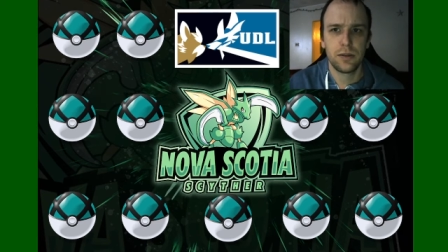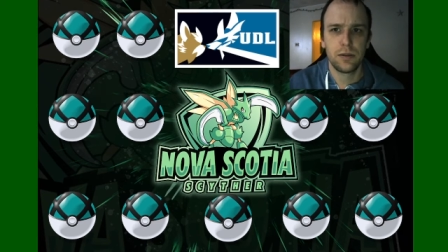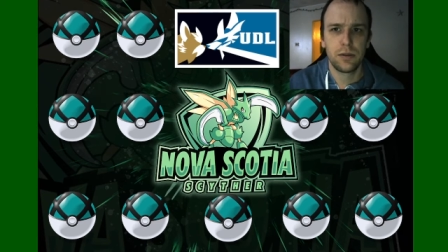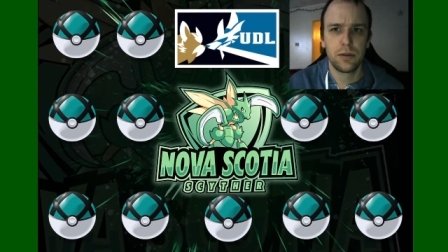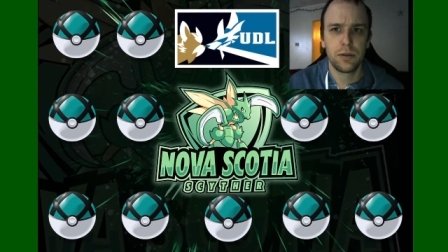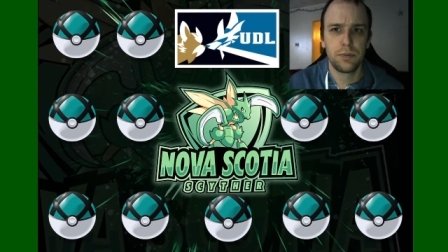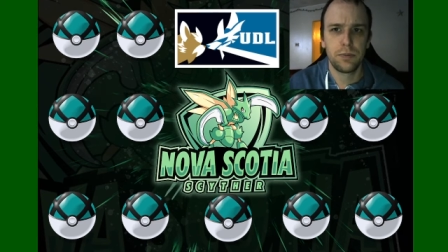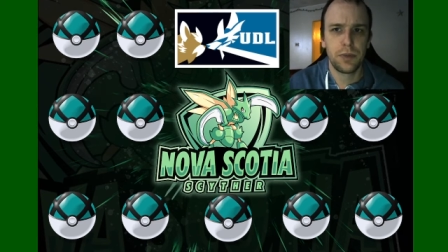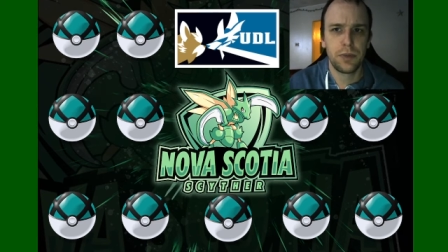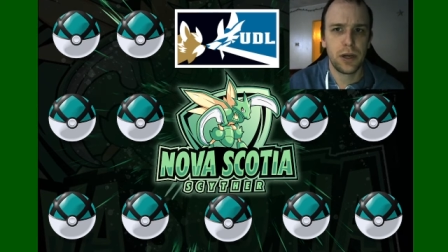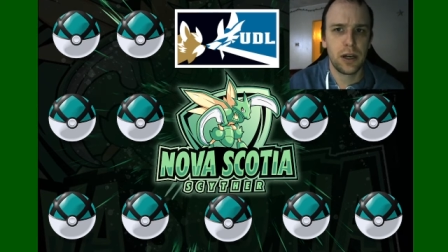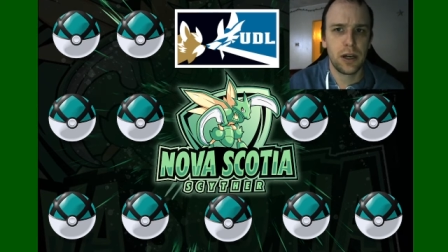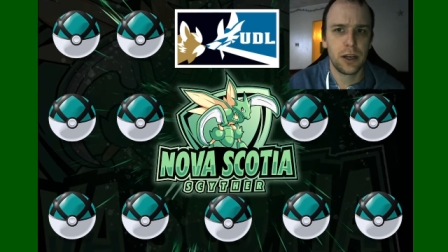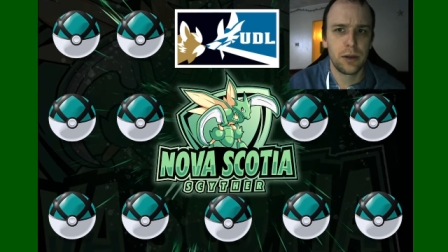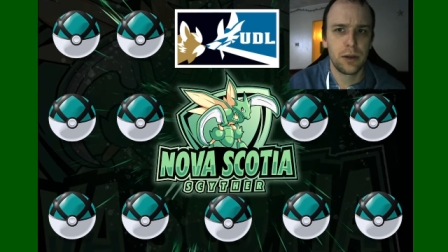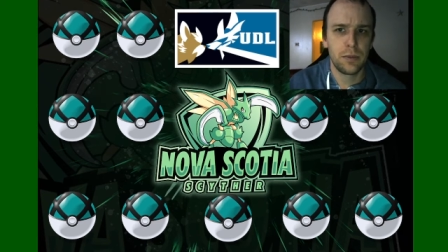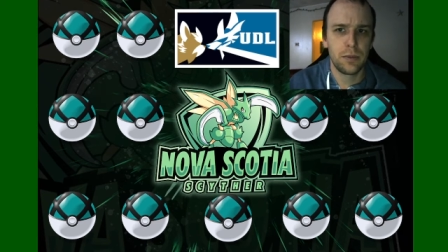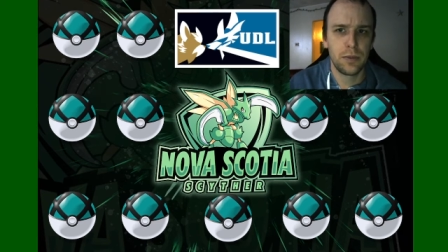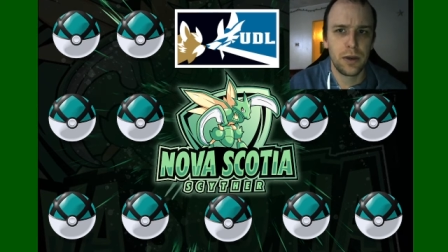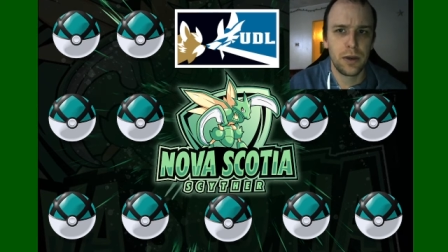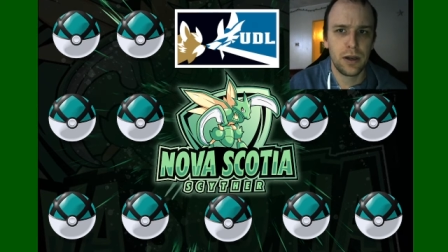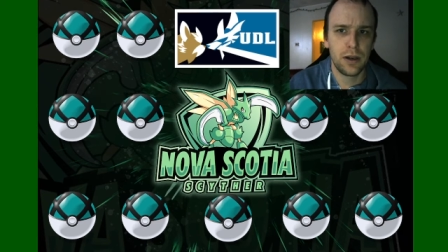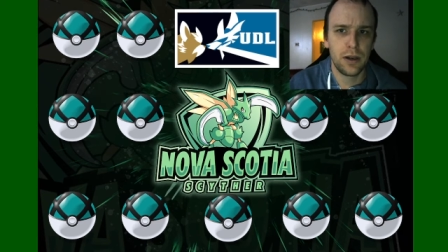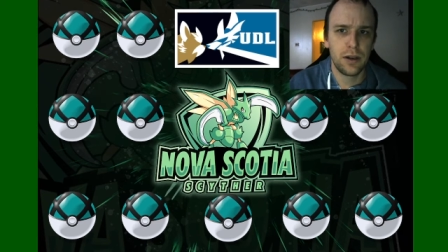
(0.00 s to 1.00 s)
the
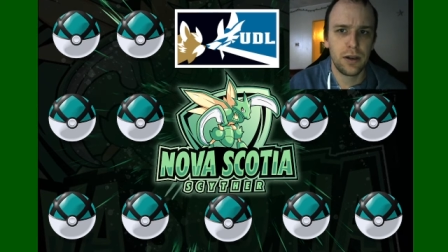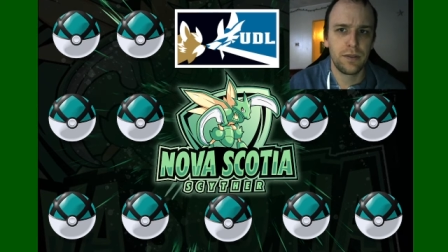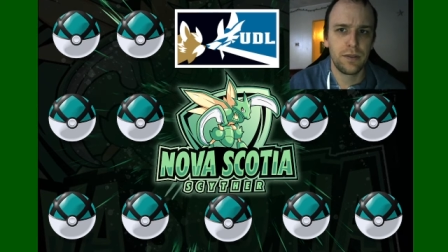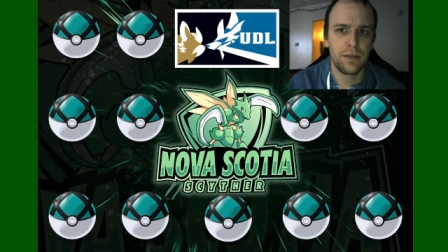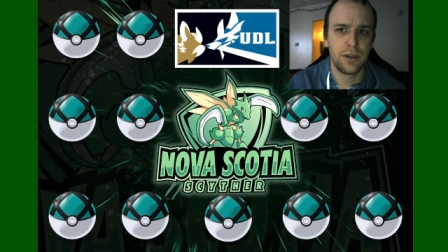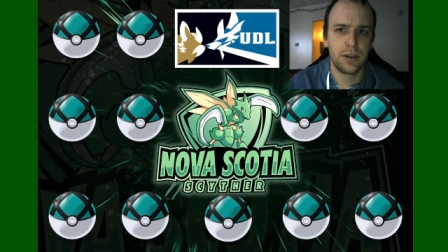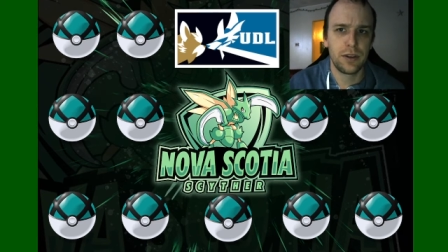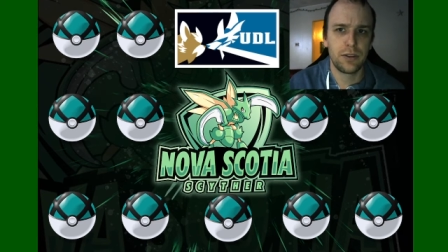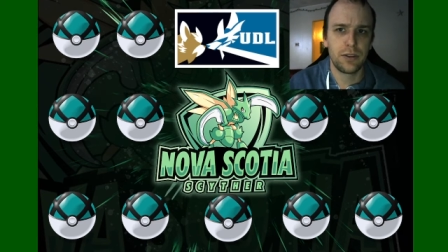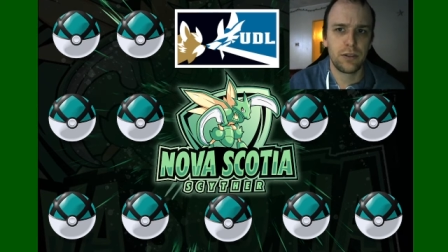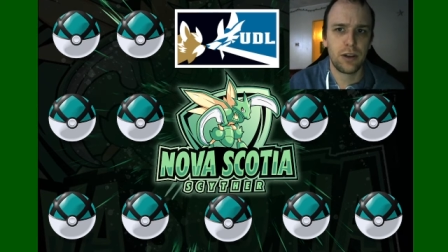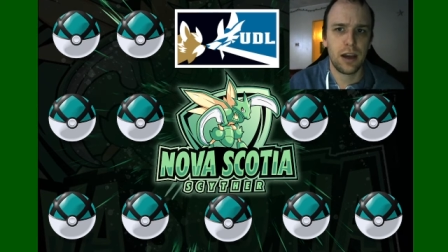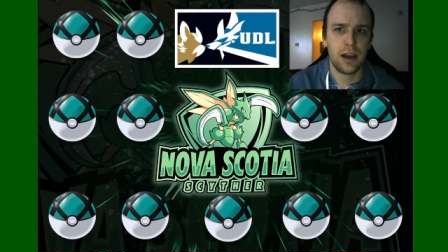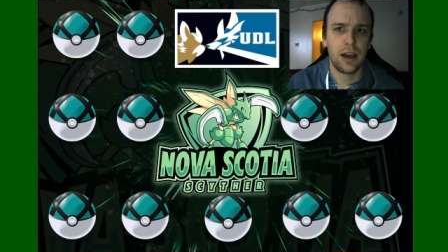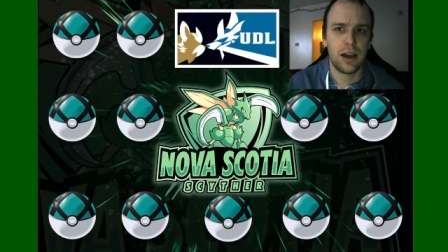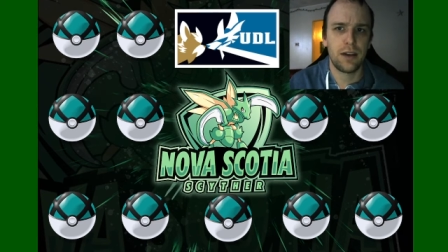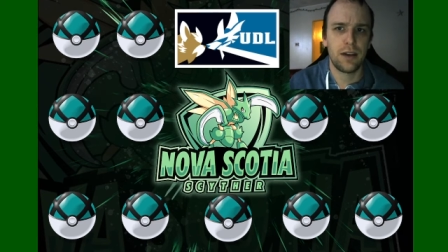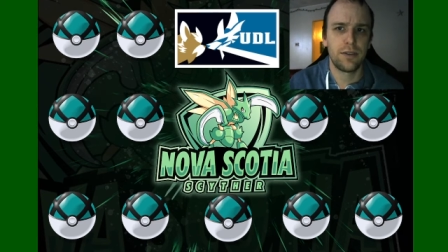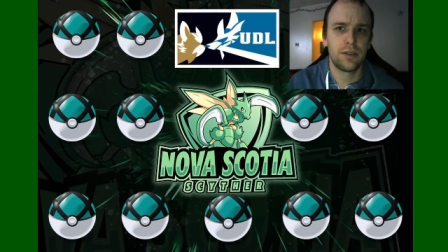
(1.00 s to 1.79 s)
bottom of the draft.